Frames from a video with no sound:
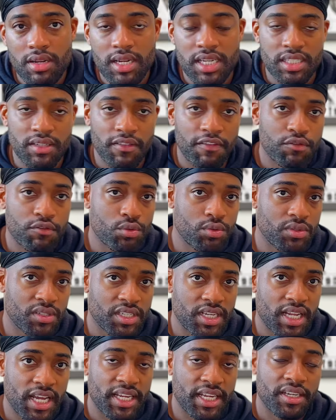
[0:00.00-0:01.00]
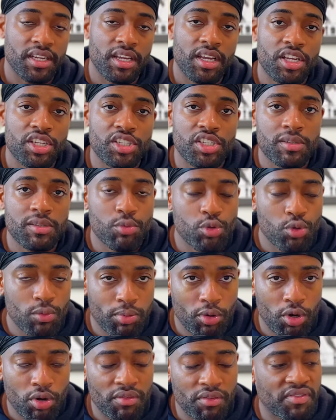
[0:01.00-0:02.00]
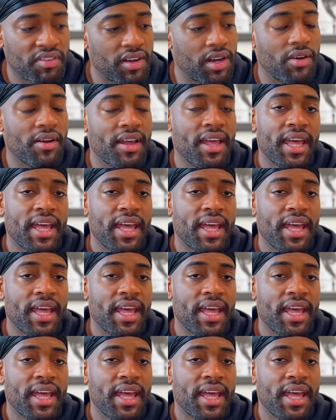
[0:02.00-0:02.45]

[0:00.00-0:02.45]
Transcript: as a false nine, small profile.